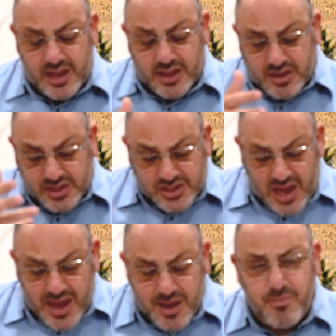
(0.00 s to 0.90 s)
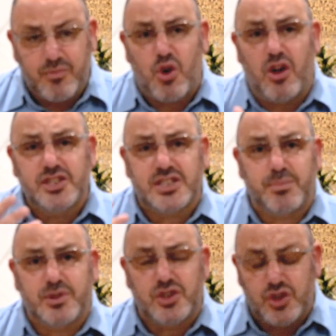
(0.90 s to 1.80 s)
the same
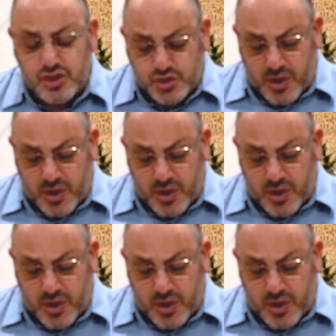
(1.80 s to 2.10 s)
concept is used,